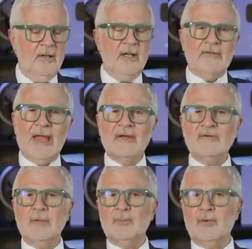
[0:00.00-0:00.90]
It's
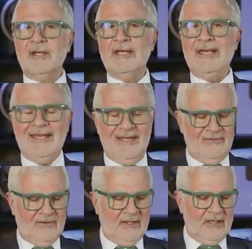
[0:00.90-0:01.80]
actually pretty
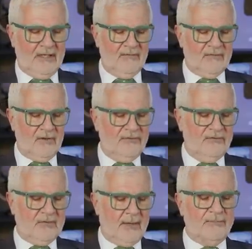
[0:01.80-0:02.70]
easy to get those
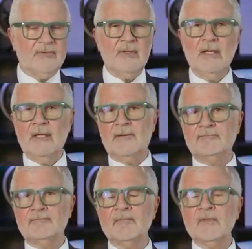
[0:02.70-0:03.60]
steps in.